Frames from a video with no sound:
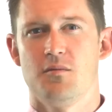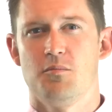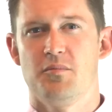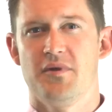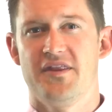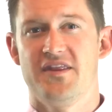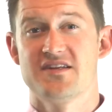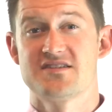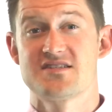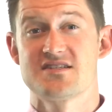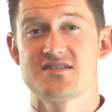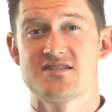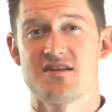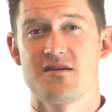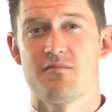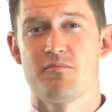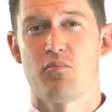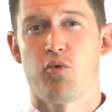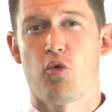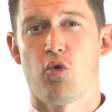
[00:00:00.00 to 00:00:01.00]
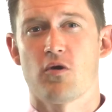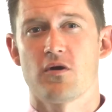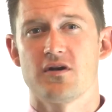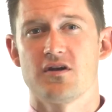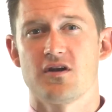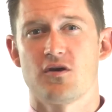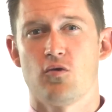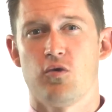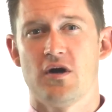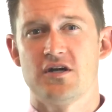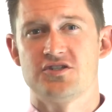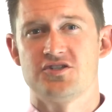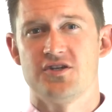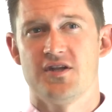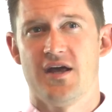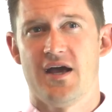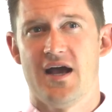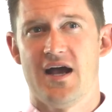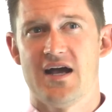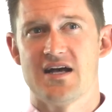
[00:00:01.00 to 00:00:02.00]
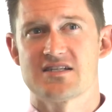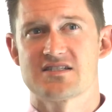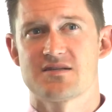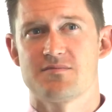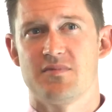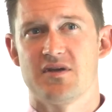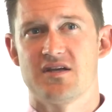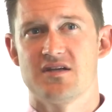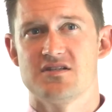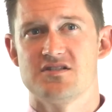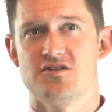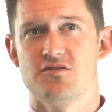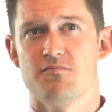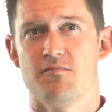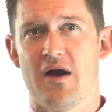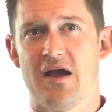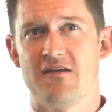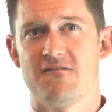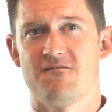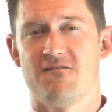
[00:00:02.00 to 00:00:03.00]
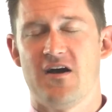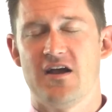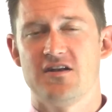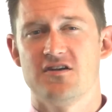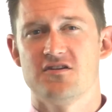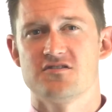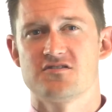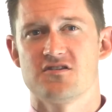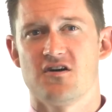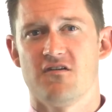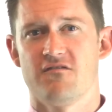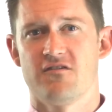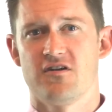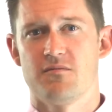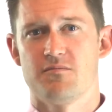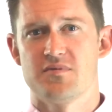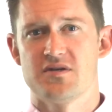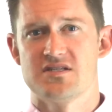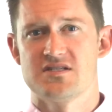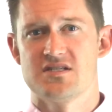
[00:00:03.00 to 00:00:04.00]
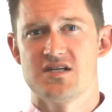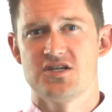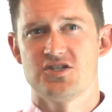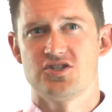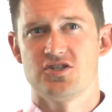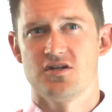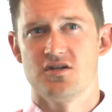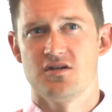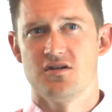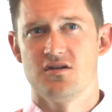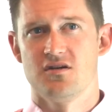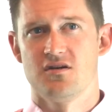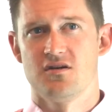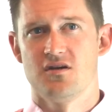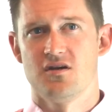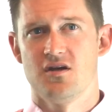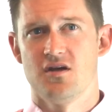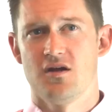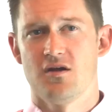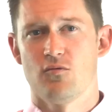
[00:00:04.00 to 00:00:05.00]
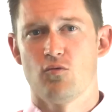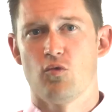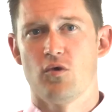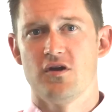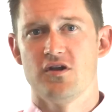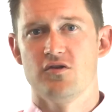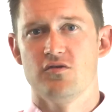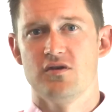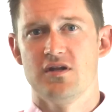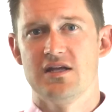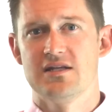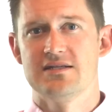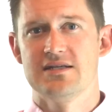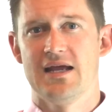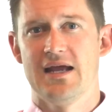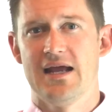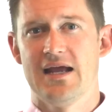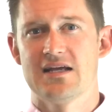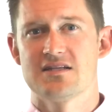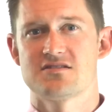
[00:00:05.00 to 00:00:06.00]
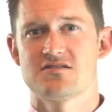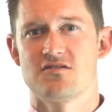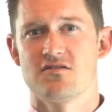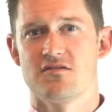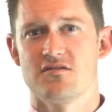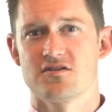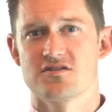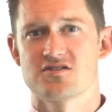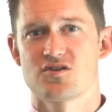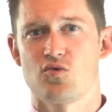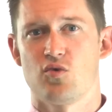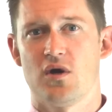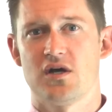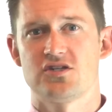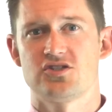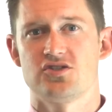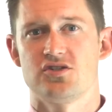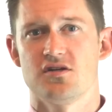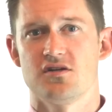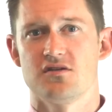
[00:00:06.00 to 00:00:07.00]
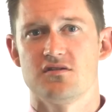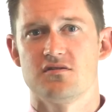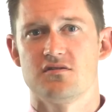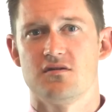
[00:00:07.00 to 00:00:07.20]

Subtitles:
But this is an important question to ask because you might find yourself in a position where you need to answer this question.